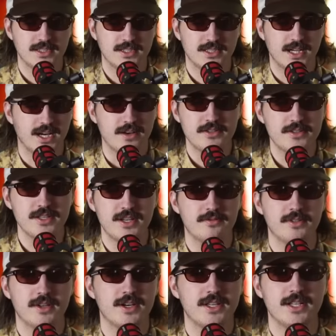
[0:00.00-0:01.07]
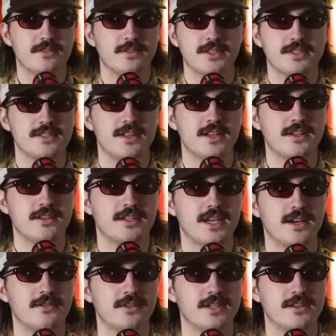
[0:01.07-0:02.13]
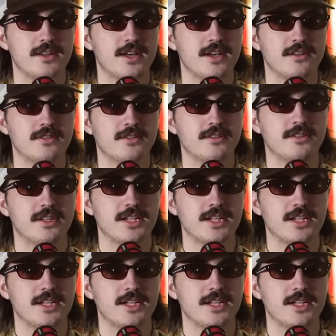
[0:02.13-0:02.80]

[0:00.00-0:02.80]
I honestly I have no idea what it's like. Yeah, when you're that old, like